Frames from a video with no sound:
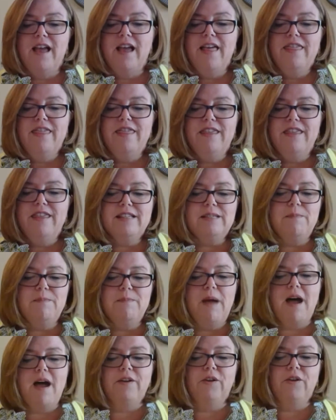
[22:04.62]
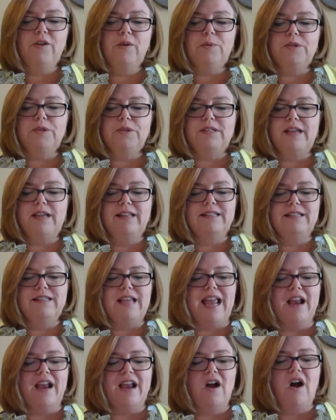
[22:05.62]
this model presents
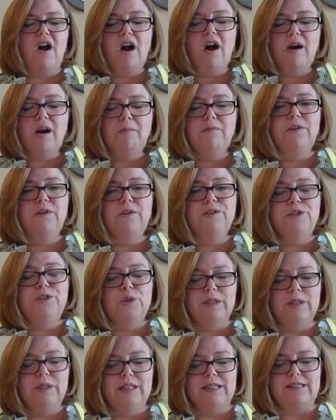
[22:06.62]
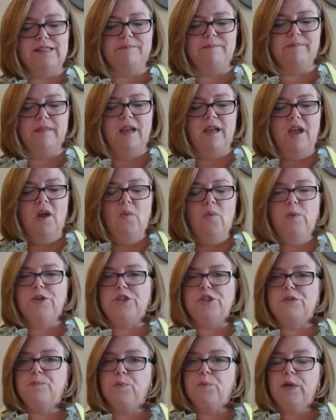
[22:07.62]
a harmful dualism,
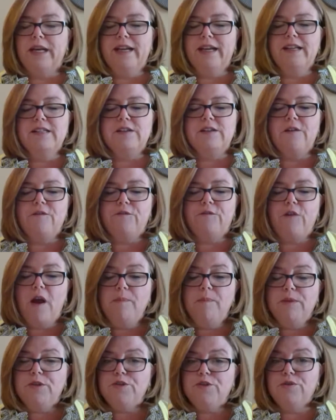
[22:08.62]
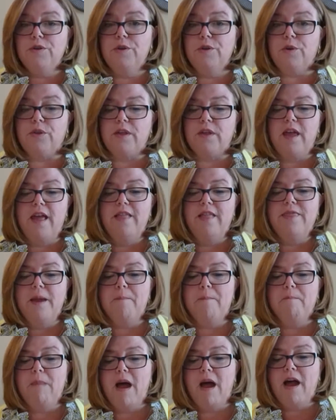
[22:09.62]
which springs from the truth
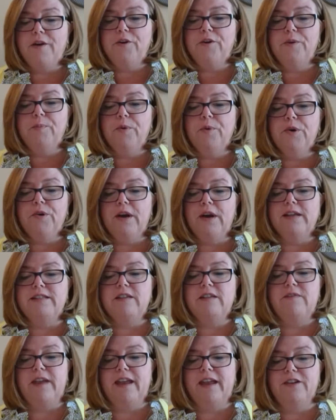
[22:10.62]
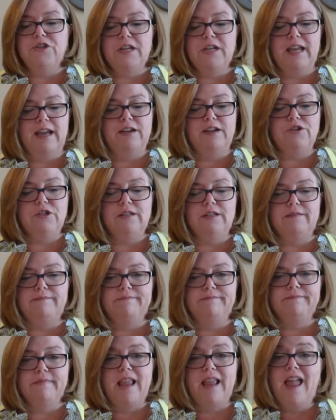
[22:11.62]
that modern progressive
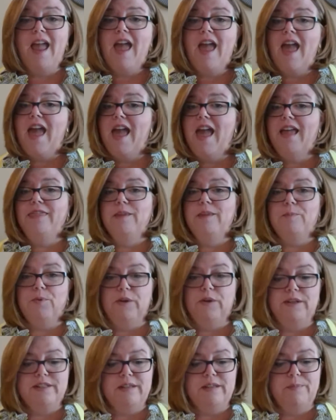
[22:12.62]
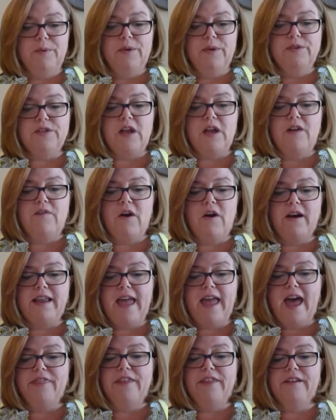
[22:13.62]
education and the principles of our
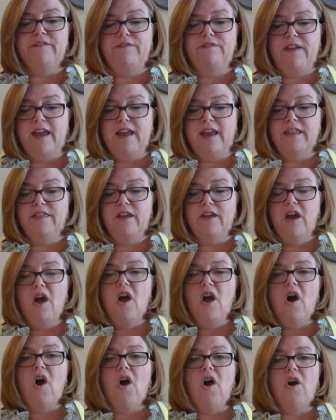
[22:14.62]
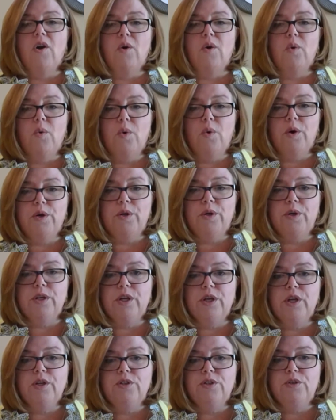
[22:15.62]
Catholic faith are
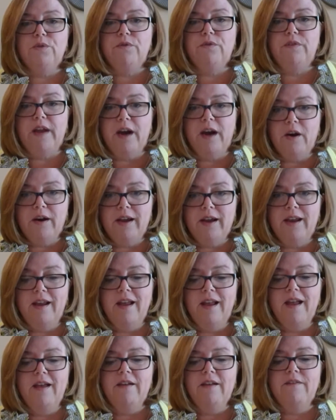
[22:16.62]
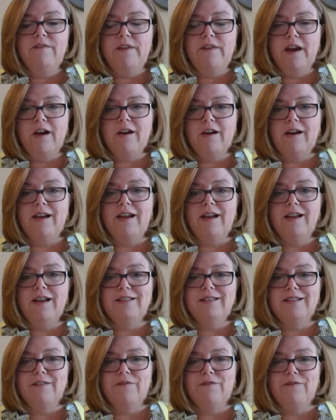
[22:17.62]
ordered to very,
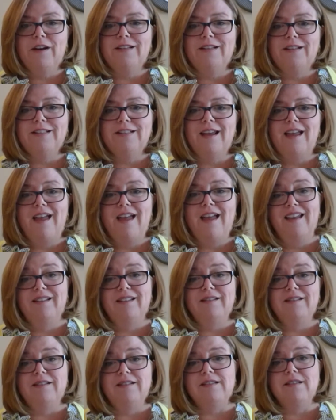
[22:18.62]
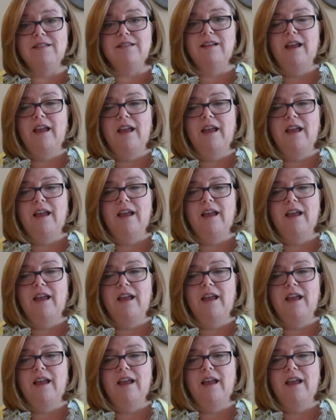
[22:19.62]
very different ends.